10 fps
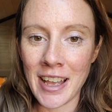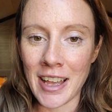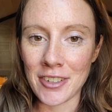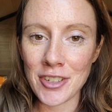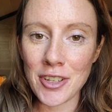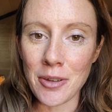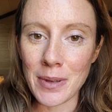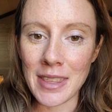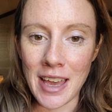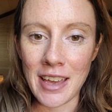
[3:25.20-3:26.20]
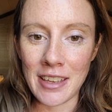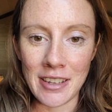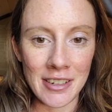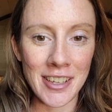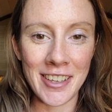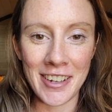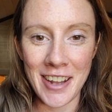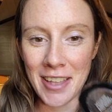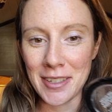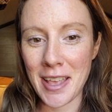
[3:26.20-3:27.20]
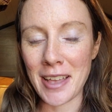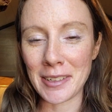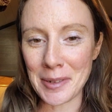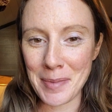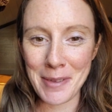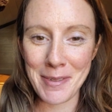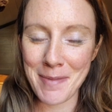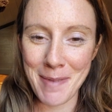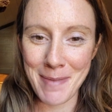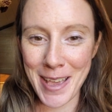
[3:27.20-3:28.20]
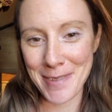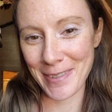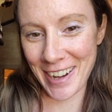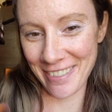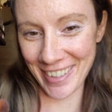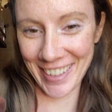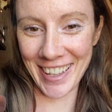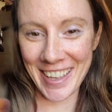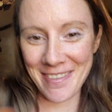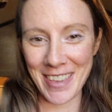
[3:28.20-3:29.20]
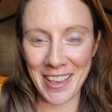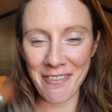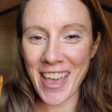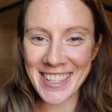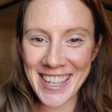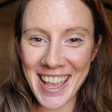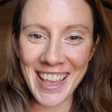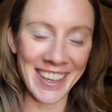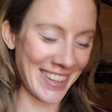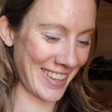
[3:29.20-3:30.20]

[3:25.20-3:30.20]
I'll just go with that and enhance that a little bit with my makeup when I feel like being fancy.